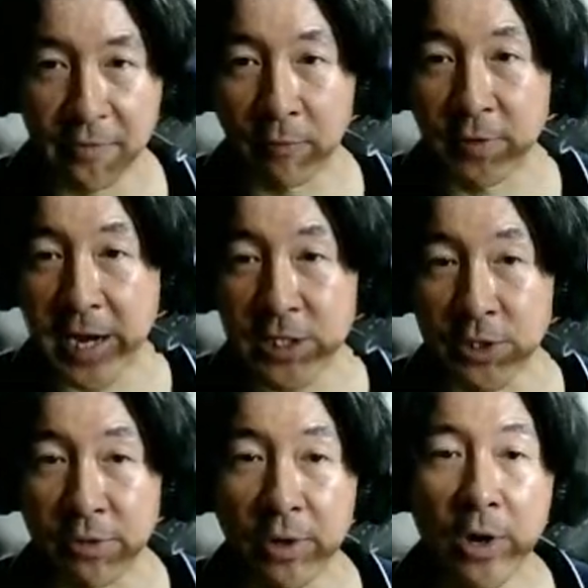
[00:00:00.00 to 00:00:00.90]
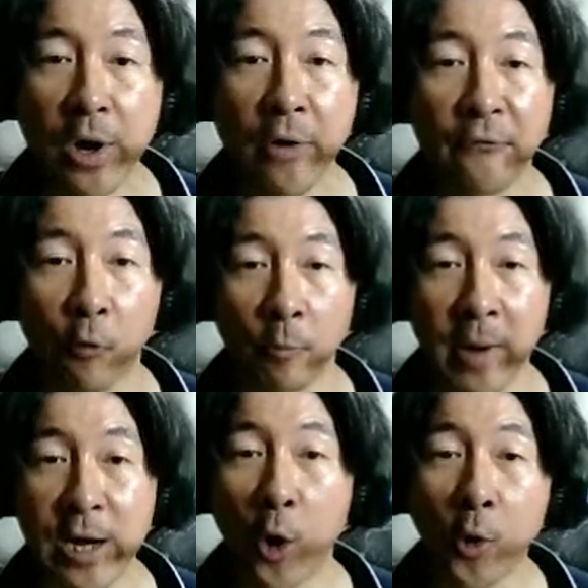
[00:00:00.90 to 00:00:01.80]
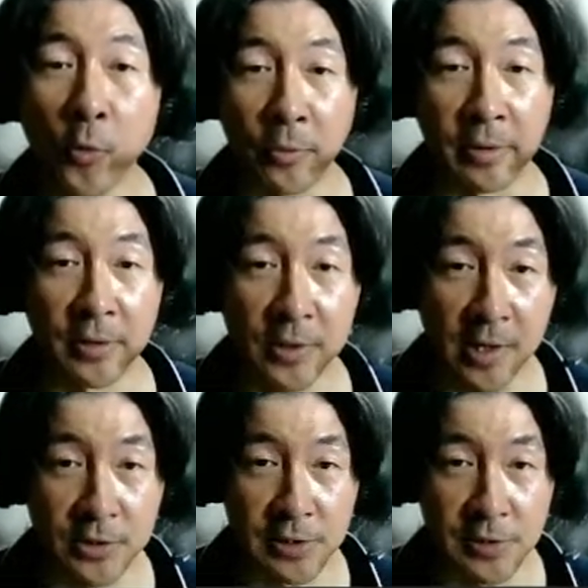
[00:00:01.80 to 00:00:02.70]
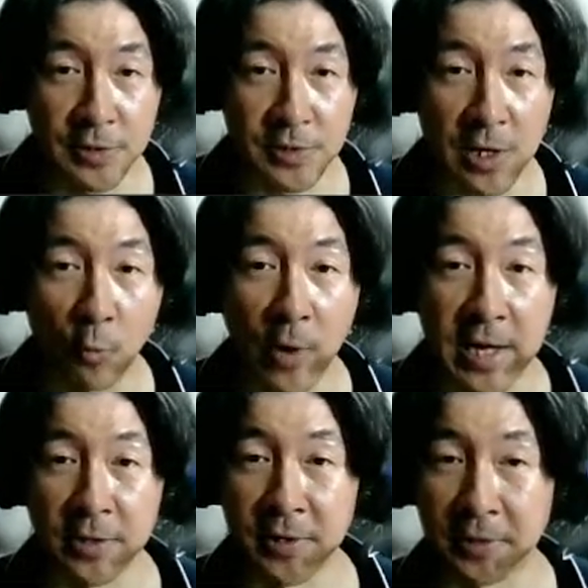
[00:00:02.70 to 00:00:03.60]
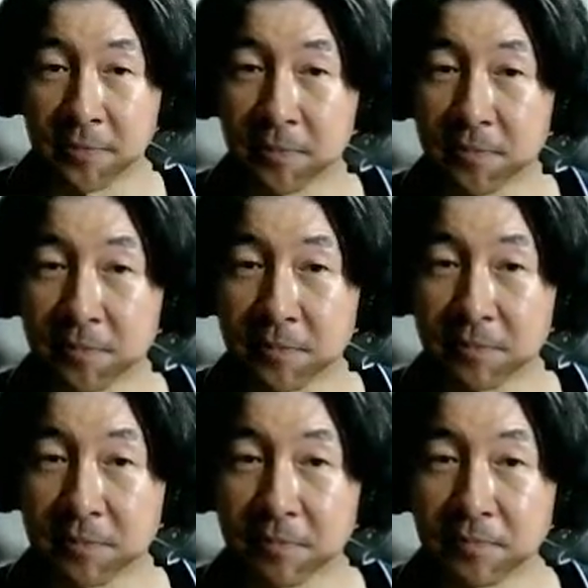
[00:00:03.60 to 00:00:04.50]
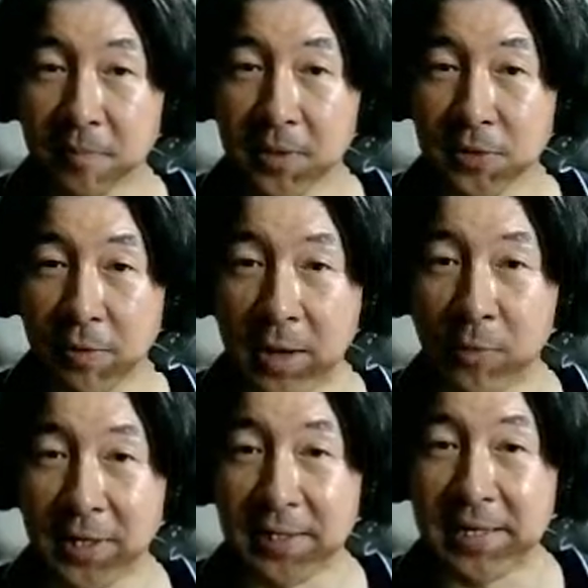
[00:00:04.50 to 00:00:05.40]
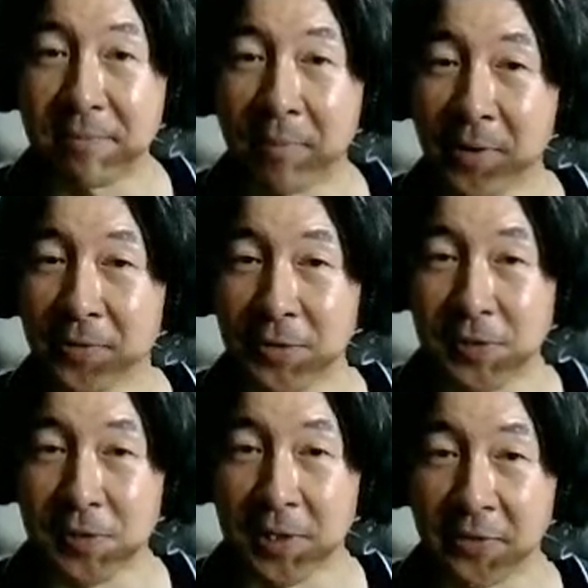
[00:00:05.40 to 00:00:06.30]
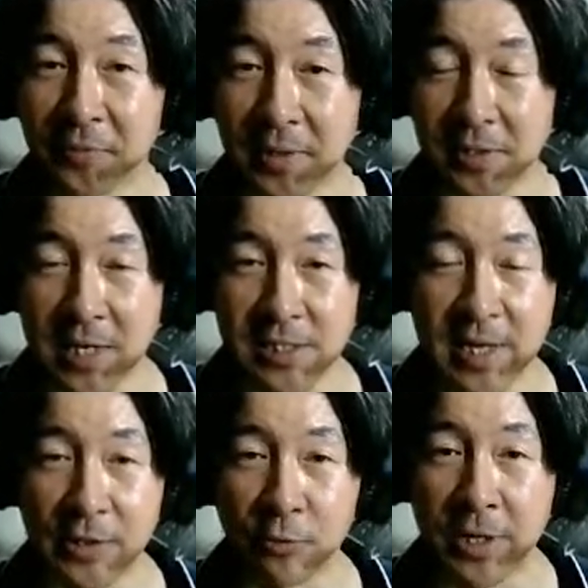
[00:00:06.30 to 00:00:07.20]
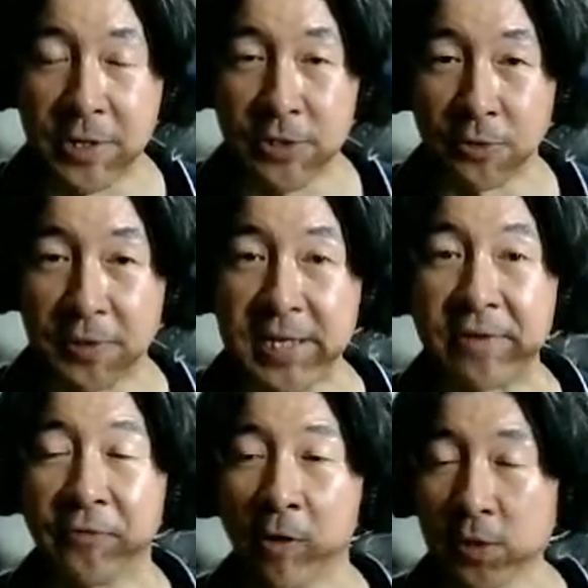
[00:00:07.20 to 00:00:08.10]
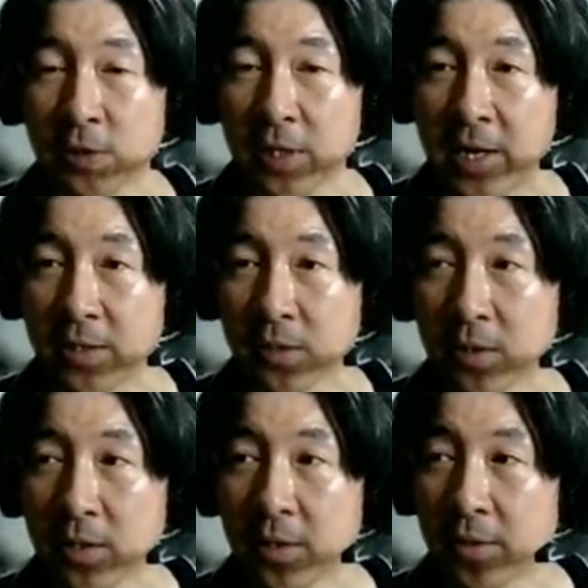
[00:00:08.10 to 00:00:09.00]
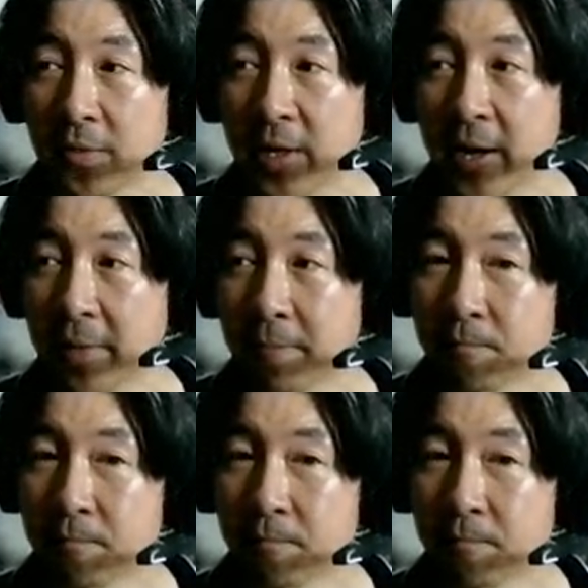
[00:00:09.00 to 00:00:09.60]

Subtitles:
foundation for my own consciousness awakening. So they want to debunk this stuff because that's like their initial default state, that